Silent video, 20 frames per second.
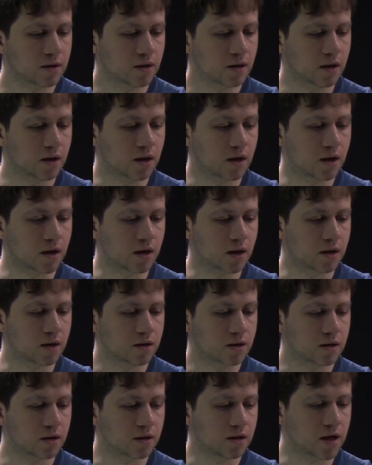
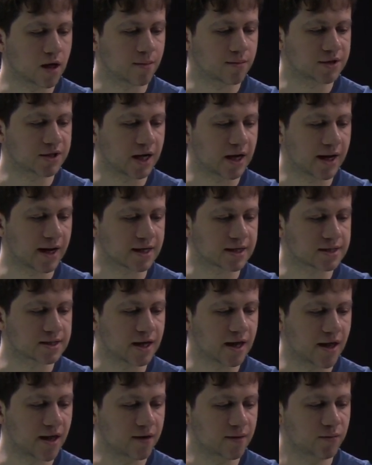lambda
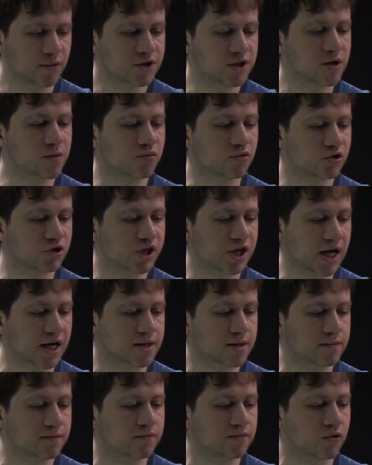xn, but in
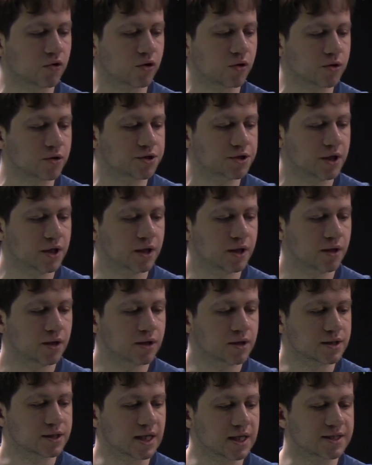projective world
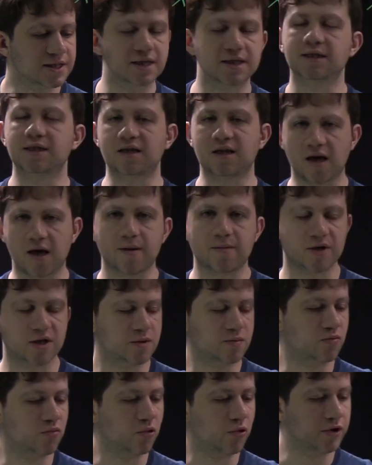that's the same as
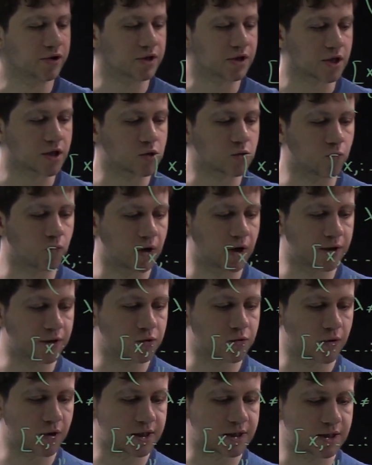point x1
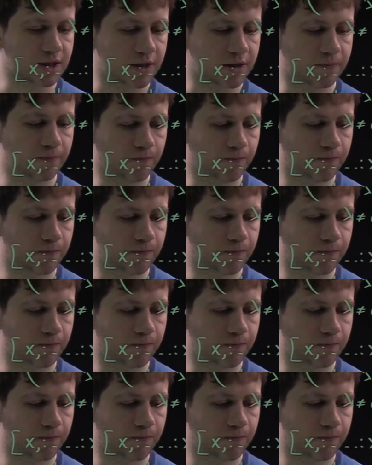to xn.